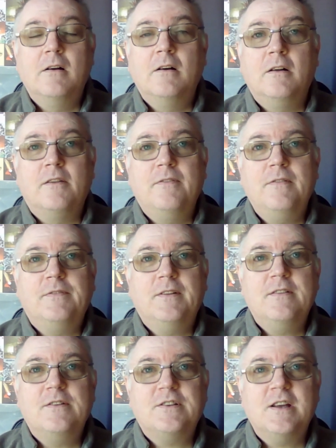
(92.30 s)
on the
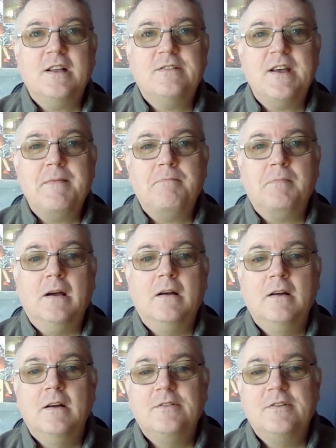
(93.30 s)
15th of September
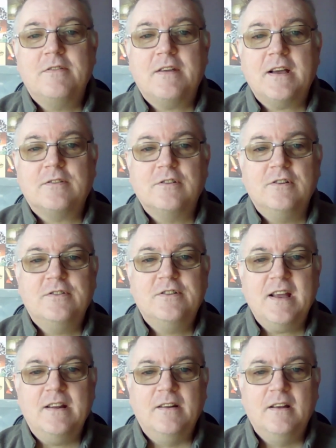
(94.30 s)

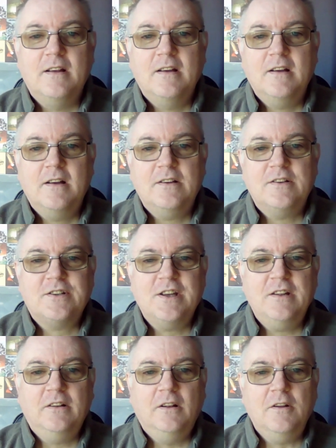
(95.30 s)
2010 at
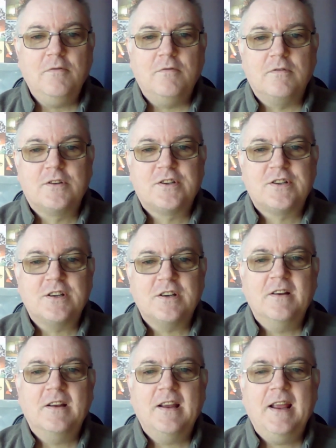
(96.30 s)
St Luke's
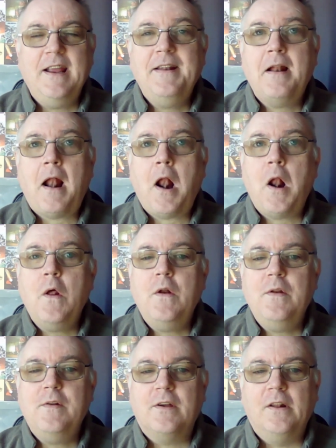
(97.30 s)
in
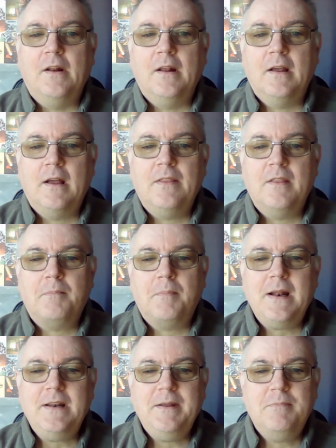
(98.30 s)
London. And the
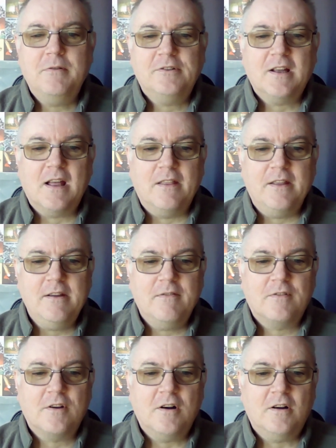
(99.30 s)
band he put together,
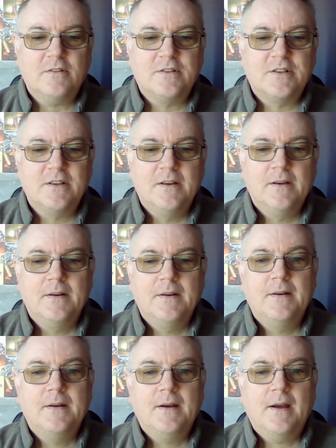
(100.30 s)
you've got,
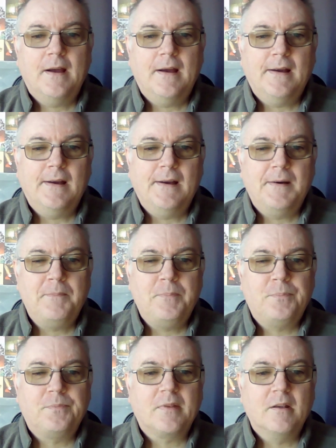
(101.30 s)

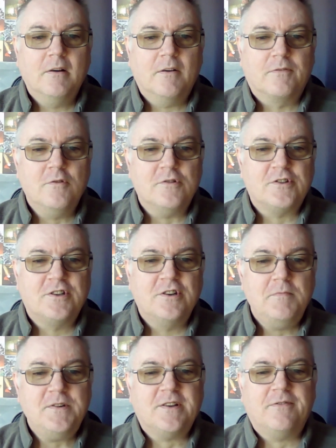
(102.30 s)
of course,
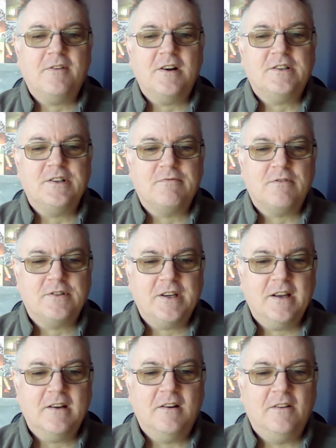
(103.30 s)
Mr. Francis
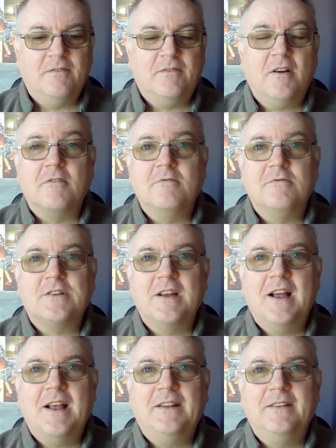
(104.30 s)
Rossi on vocals
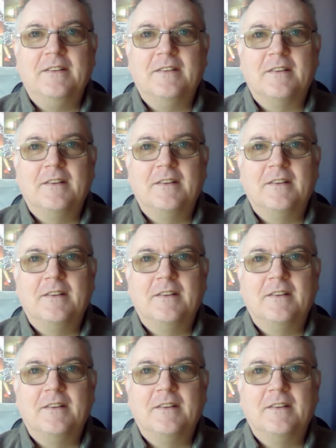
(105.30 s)
and